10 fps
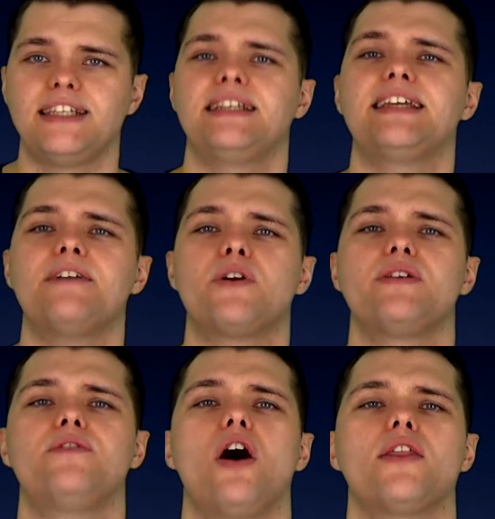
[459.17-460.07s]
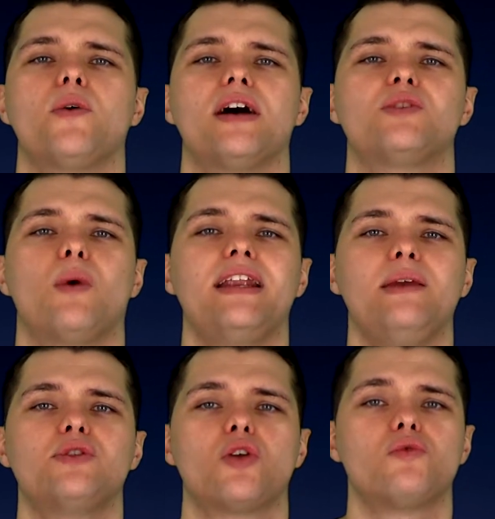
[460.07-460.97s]
He didn't get very far though, as when
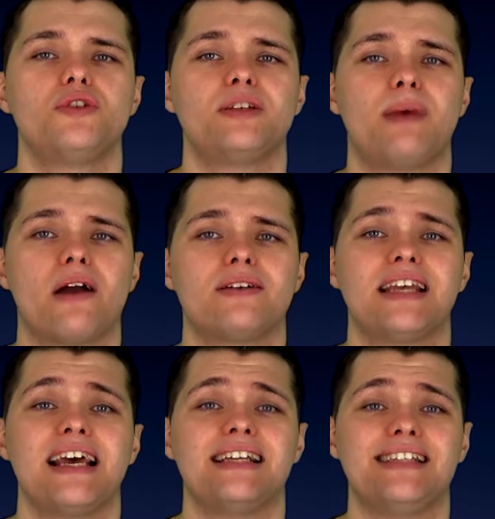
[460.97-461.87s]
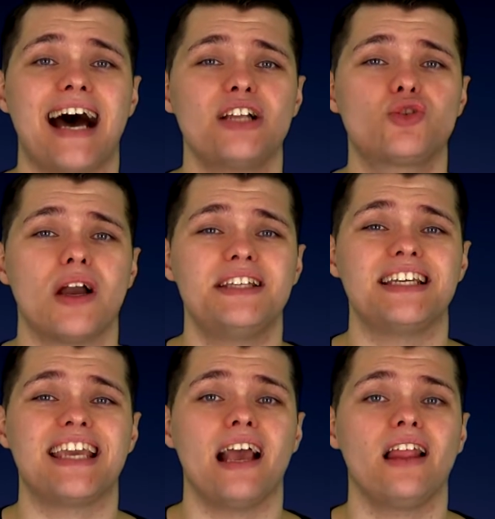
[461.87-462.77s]
he was en route to Paris, Dadd tried to
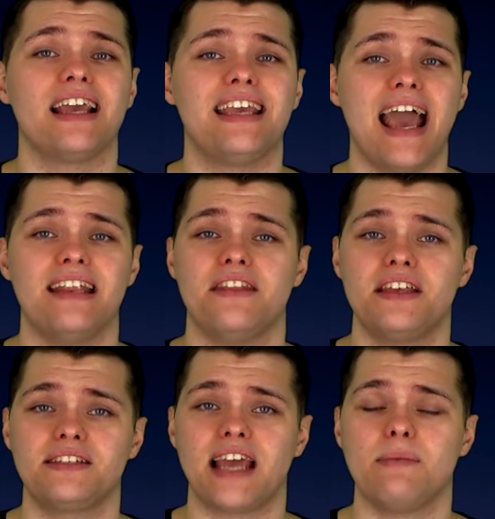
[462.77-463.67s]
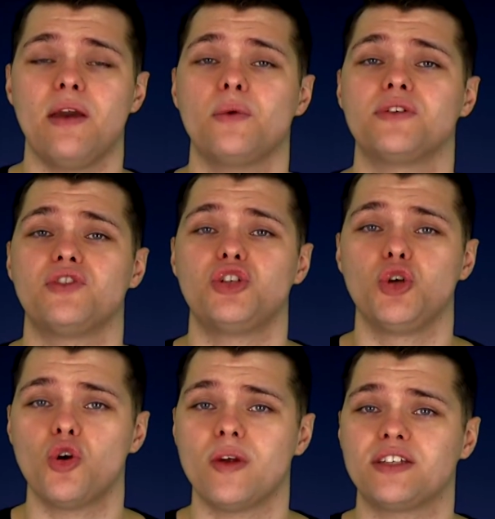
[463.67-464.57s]
kill again. This time it was of a
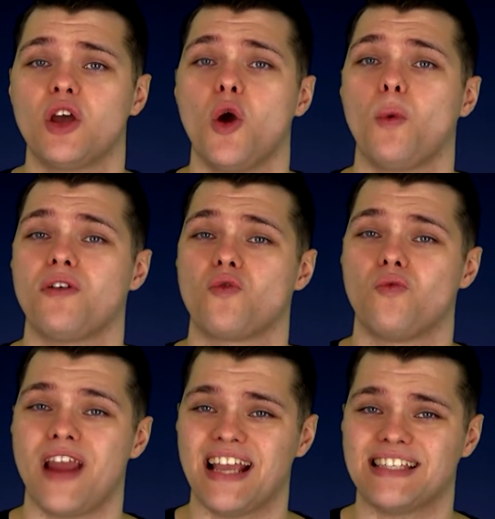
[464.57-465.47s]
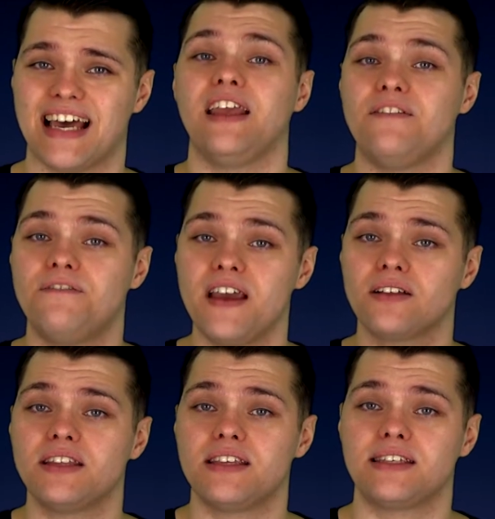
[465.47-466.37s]
tourist with a razor. He
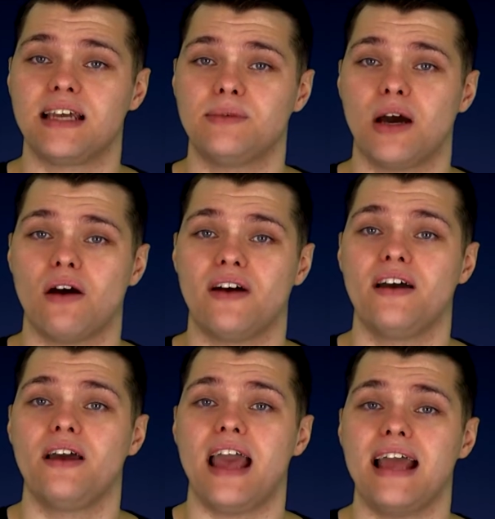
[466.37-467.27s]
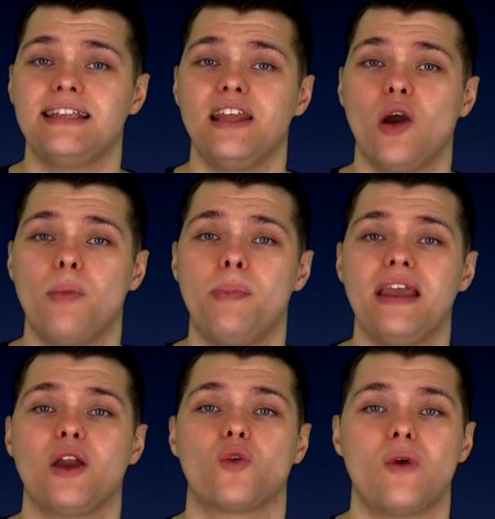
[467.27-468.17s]
failed in this attempt, however, ending up
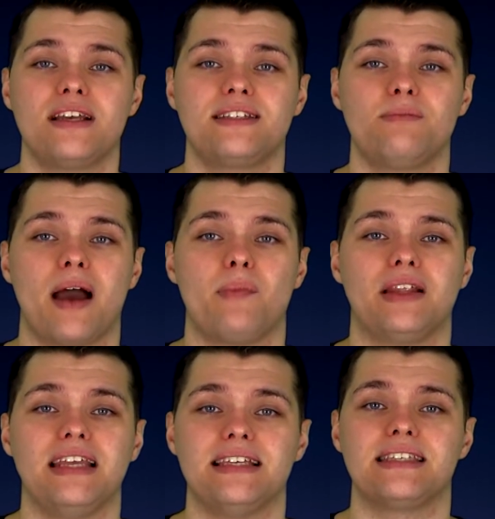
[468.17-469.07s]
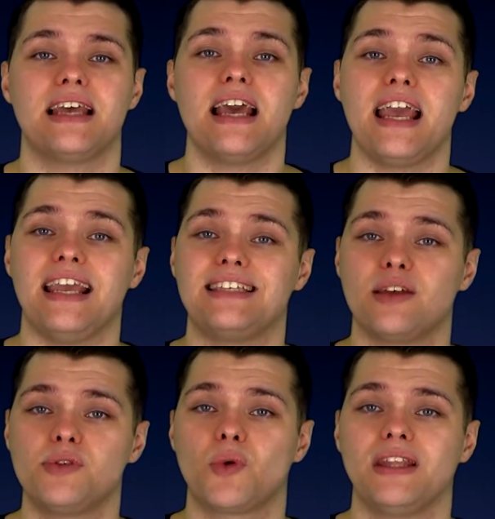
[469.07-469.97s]
being arrested by police. He
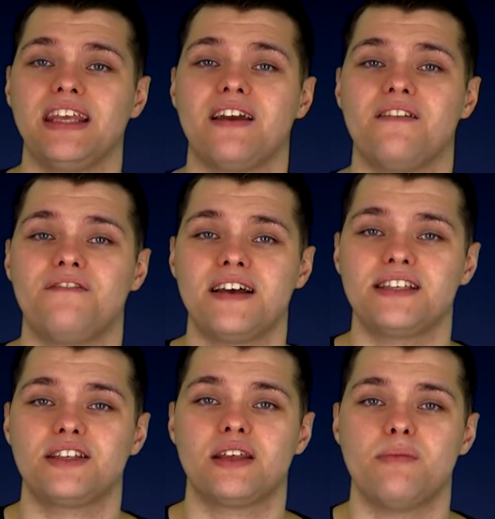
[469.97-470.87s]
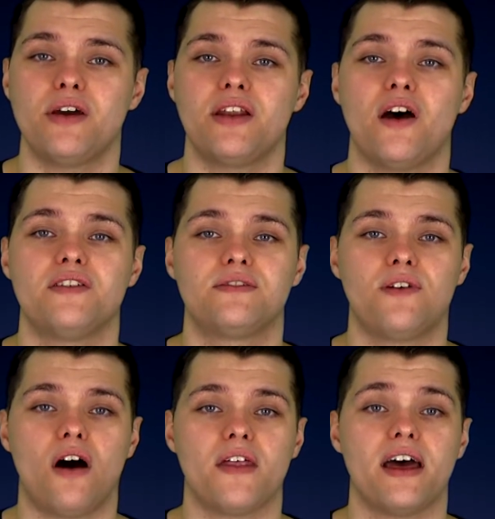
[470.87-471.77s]
subsequently confessed to the murder of his
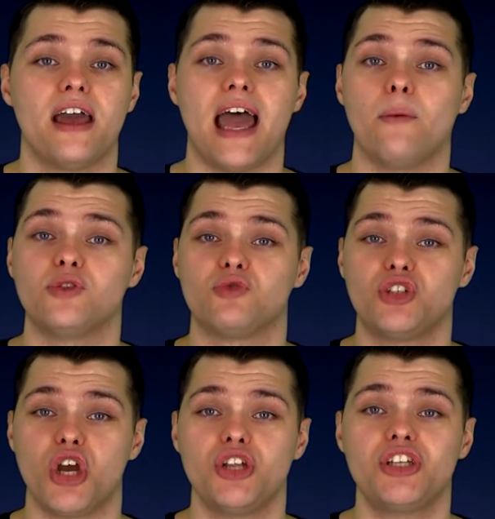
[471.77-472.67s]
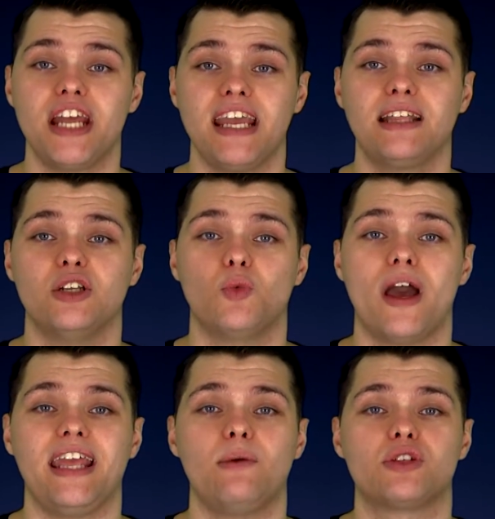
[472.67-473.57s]
father and was returned to England,
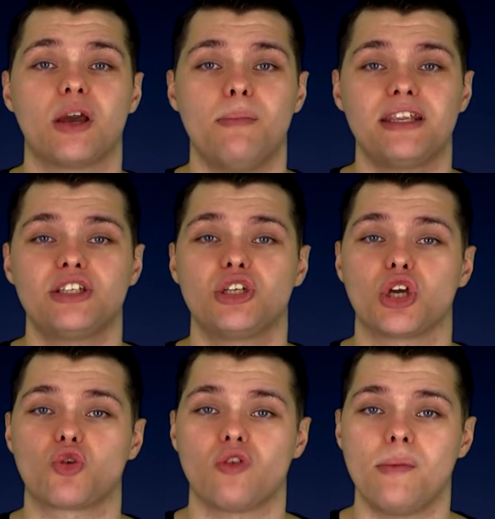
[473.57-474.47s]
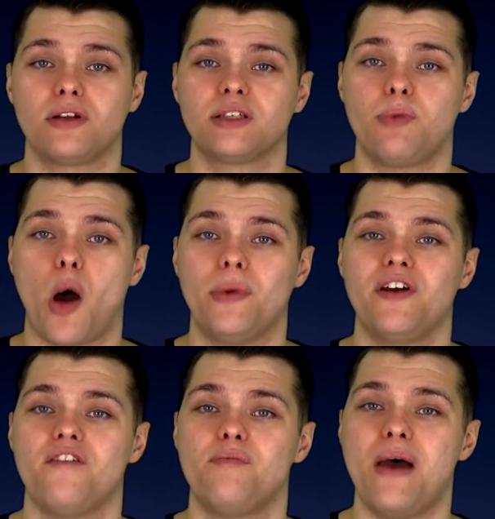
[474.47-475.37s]
where he was committed to the criminal department
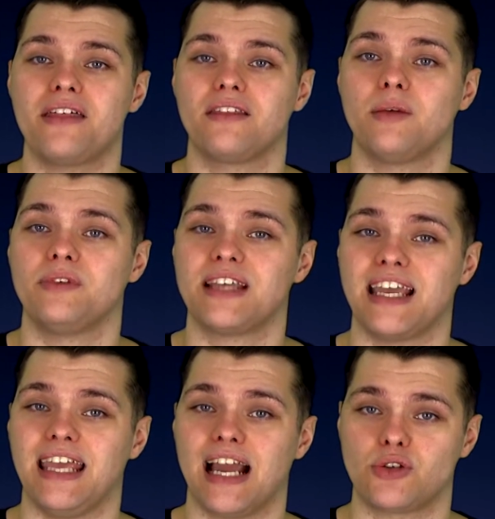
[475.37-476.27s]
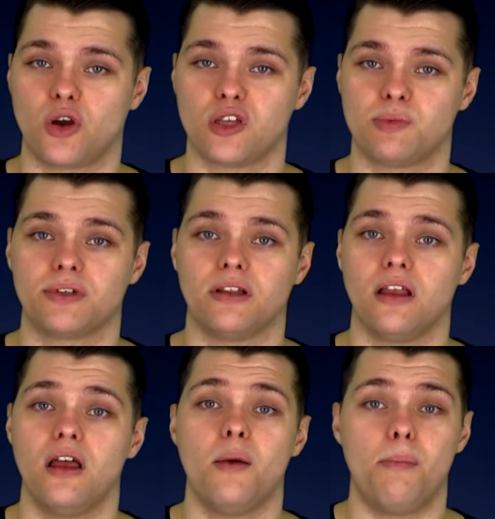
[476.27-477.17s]
of Bethlem Psychiatric Hospital,
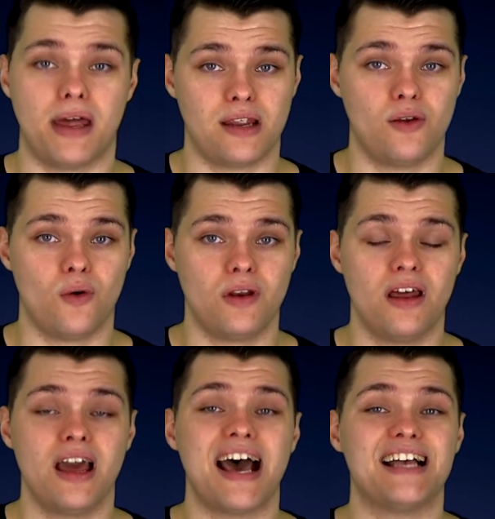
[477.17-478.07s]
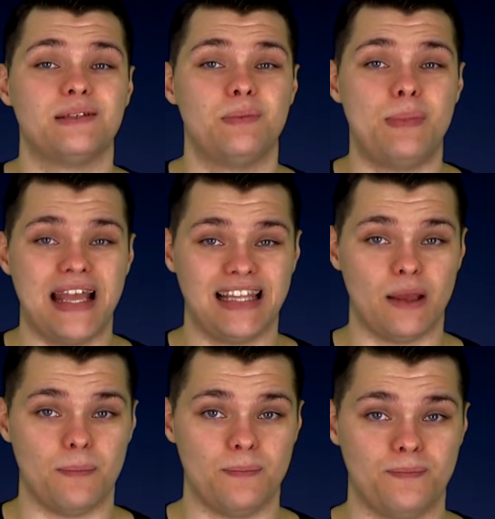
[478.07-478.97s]
better known as
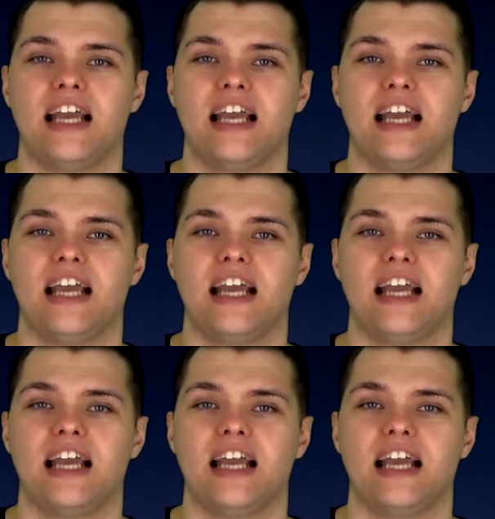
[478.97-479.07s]
Bedlam.